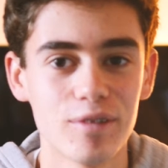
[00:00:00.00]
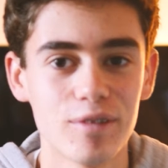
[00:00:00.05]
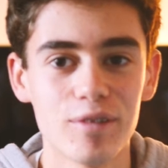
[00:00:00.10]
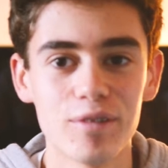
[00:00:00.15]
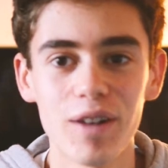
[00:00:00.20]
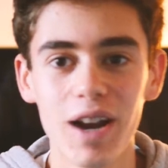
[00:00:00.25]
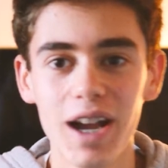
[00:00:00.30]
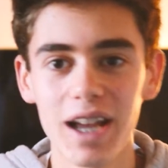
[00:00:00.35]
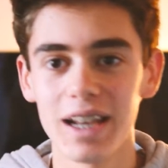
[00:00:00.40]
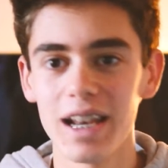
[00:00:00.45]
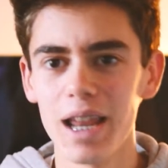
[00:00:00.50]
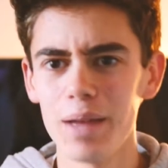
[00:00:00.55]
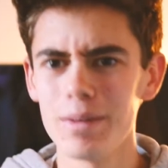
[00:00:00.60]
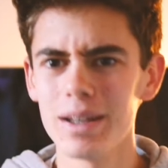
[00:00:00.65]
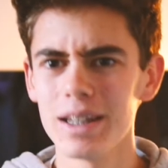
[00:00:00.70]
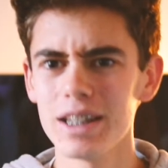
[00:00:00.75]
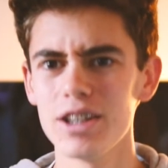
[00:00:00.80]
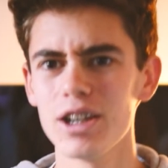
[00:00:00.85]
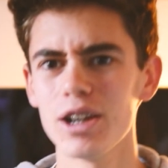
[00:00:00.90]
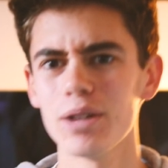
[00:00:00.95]
Right,
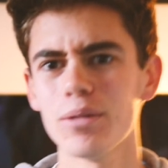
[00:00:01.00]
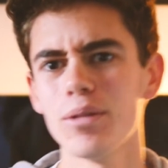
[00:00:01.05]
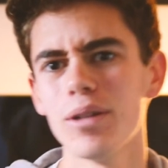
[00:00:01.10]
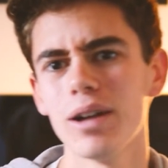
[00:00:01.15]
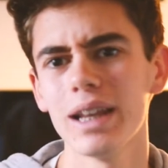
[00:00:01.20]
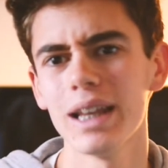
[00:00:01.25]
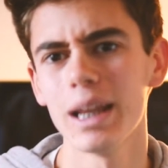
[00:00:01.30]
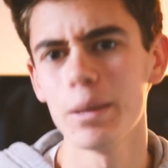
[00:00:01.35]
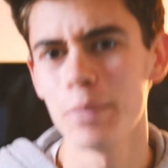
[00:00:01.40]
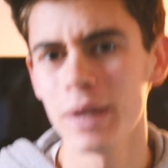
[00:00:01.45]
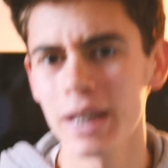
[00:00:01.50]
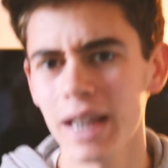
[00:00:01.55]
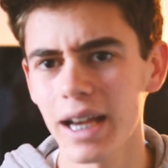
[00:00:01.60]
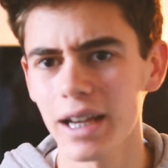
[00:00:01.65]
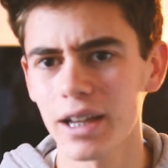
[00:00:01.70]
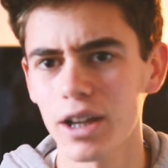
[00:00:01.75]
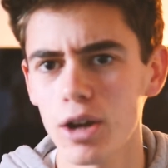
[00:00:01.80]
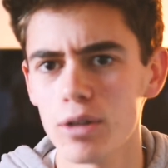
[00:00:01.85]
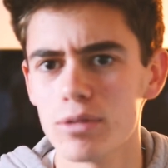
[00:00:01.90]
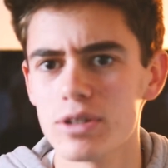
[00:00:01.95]
you know what? Let me
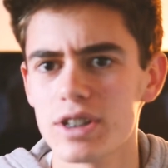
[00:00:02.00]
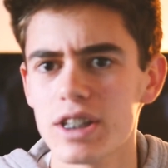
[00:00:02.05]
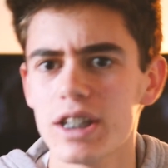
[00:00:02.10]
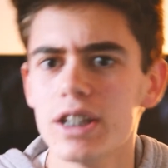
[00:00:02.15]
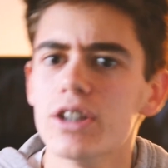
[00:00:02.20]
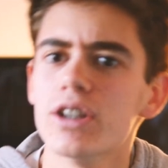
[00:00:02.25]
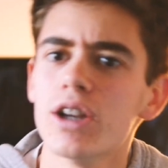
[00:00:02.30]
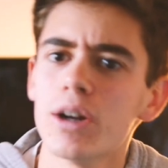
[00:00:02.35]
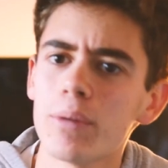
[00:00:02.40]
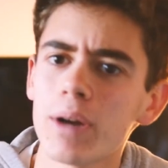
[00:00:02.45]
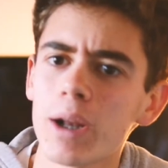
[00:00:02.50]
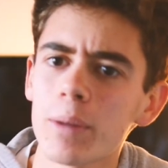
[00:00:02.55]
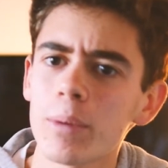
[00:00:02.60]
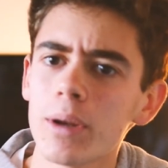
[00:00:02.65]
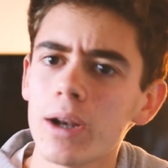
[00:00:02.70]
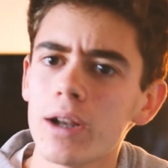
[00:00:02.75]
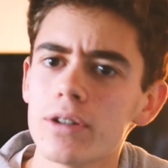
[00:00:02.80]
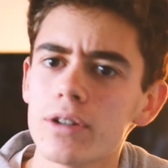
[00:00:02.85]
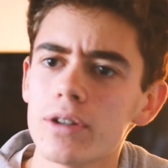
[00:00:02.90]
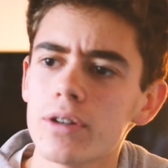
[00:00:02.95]
get cozy. You know what I'm
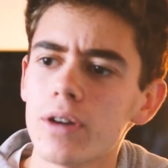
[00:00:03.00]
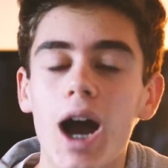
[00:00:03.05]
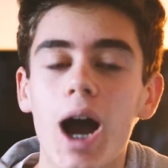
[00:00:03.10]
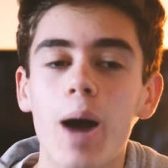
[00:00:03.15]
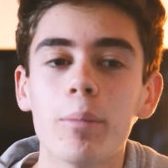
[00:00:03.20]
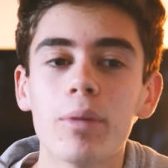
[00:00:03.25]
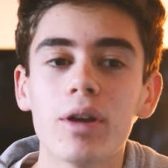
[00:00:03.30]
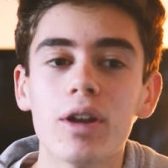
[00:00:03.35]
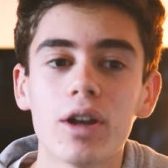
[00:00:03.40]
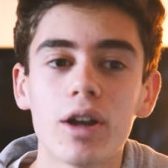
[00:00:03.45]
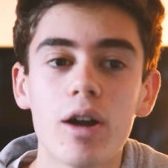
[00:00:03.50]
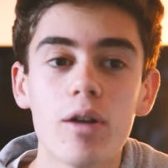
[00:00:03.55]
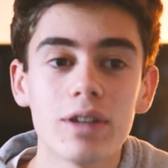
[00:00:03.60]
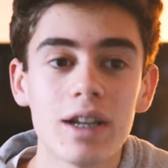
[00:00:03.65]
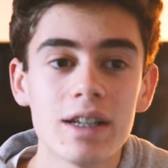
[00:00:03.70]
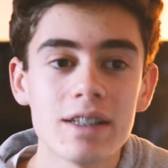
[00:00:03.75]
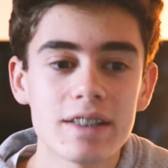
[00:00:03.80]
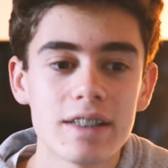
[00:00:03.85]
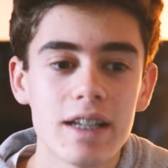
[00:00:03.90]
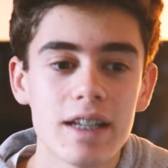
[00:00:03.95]
gonna do? I'm gonna go
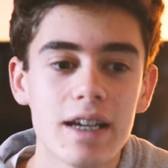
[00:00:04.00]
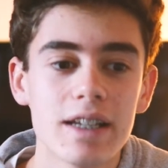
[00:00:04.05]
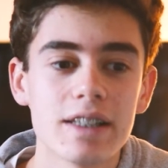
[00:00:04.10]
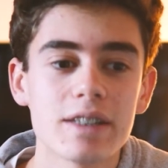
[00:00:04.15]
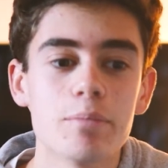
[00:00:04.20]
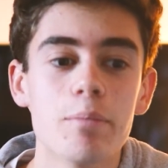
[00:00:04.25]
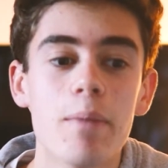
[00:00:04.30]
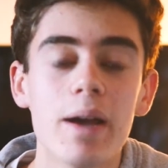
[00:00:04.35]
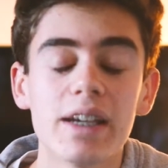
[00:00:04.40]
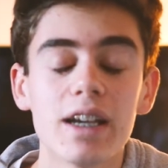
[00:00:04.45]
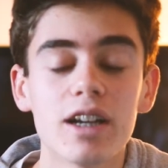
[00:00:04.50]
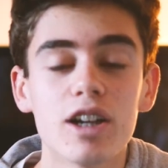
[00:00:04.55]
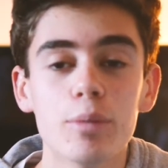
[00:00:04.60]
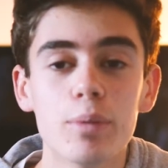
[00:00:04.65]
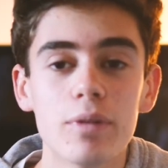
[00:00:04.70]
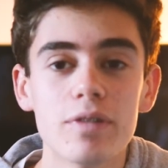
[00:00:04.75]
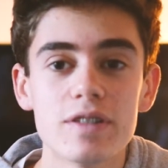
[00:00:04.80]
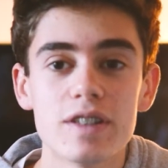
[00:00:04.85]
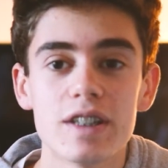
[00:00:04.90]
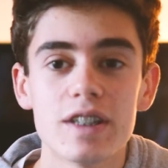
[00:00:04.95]
downstairs, make a
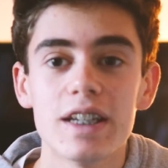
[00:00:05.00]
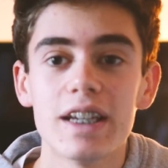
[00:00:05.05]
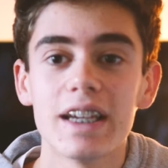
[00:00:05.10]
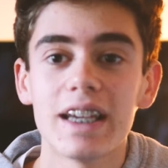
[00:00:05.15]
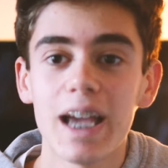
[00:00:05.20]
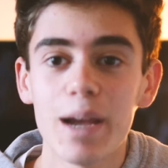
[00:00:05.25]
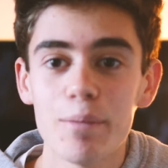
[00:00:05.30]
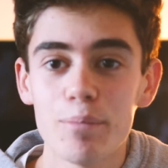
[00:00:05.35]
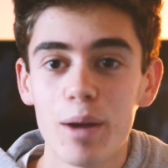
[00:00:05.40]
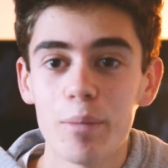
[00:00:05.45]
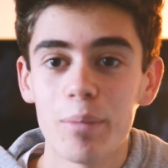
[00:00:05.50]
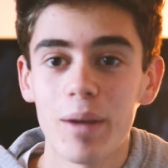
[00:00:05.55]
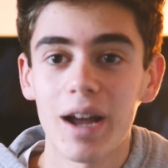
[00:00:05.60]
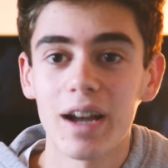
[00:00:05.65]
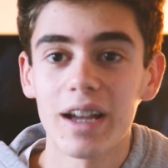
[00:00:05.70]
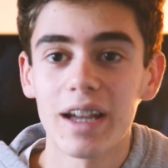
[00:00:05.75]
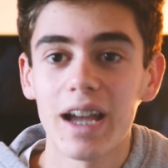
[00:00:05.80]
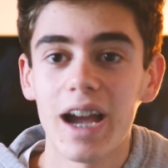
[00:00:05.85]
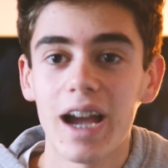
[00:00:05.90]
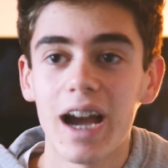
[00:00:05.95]
cup of tea, get my
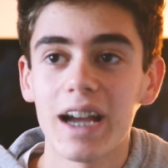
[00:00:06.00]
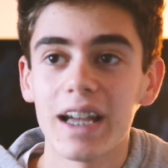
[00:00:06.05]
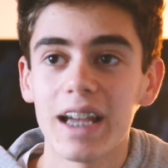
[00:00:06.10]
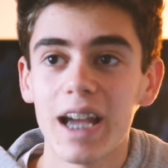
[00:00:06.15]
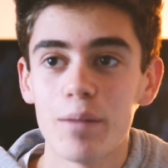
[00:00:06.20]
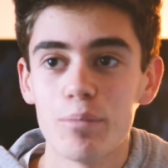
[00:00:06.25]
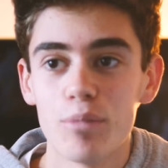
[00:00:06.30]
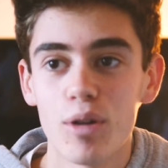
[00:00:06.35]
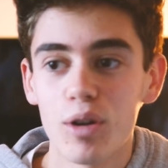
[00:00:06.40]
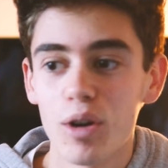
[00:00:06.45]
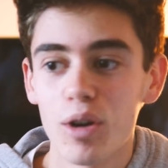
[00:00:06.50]
blanket, and get more